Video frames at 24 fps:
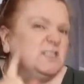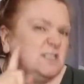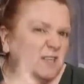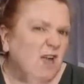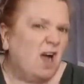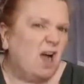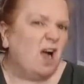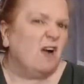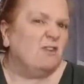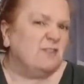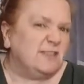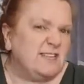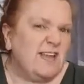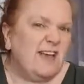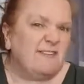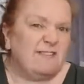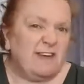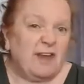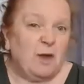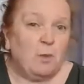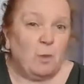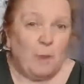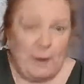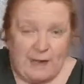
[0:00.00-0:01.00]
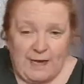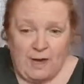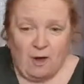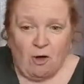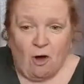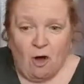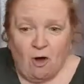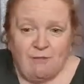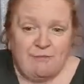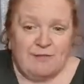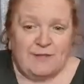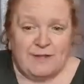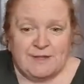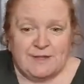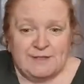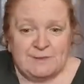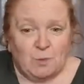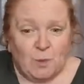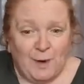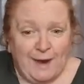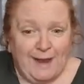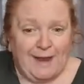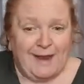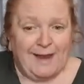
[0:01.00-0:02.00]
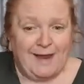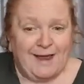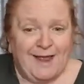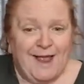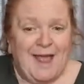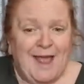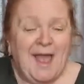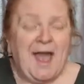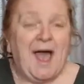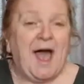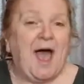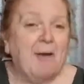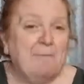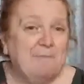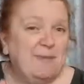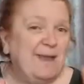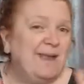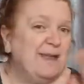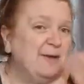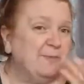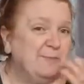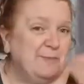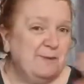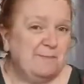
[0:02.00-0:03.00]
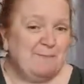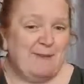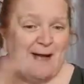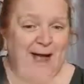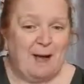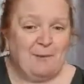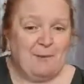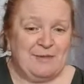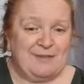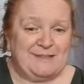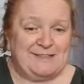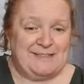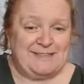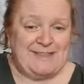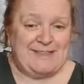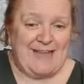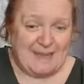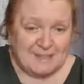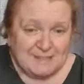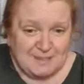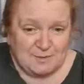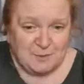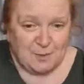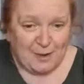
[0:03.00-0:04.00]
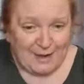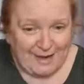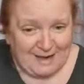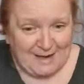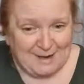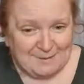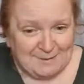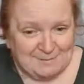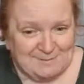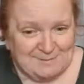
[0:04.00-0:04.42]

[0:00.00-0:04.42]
Dara's having a week off this week, uh, but he'll be back with us next week.